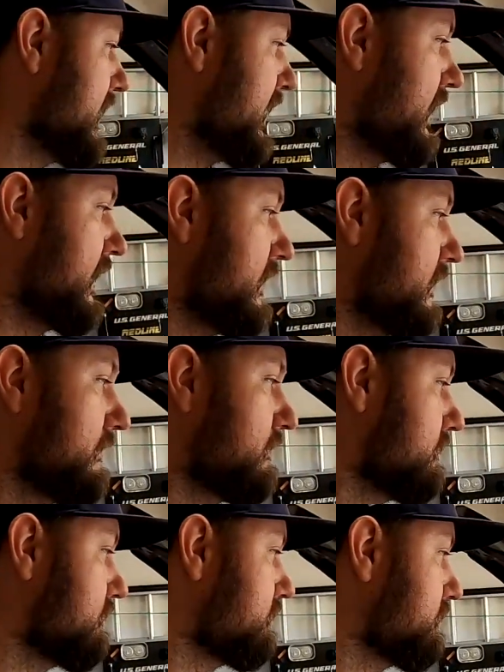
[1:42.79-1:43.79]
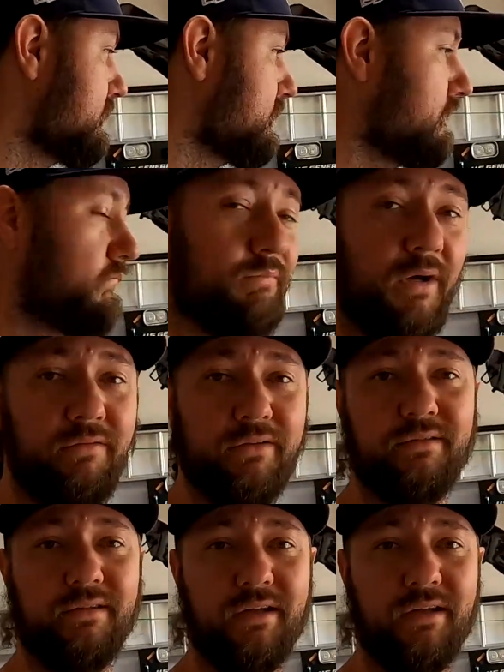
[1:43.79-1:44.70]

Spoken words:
and buff it.